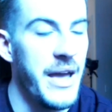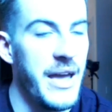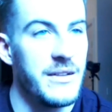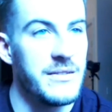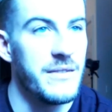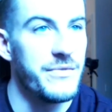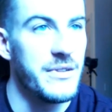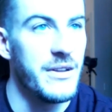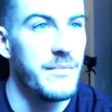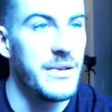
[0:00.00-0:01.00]
pain and
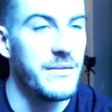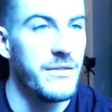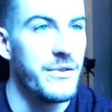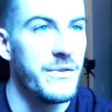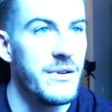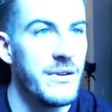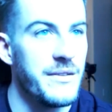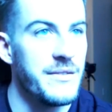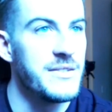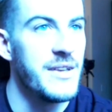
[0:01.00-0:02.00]
suffering that I've been through
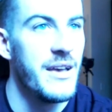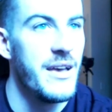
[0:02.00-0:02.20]
because